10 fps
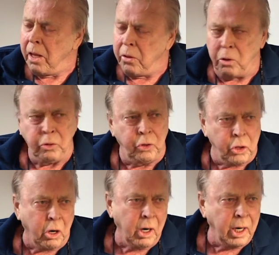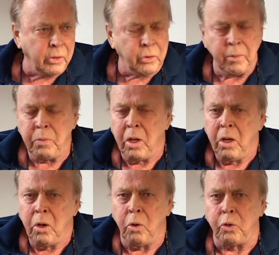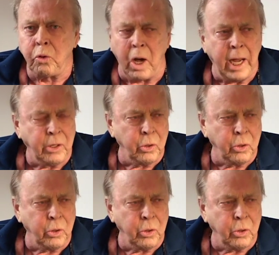those journalists who try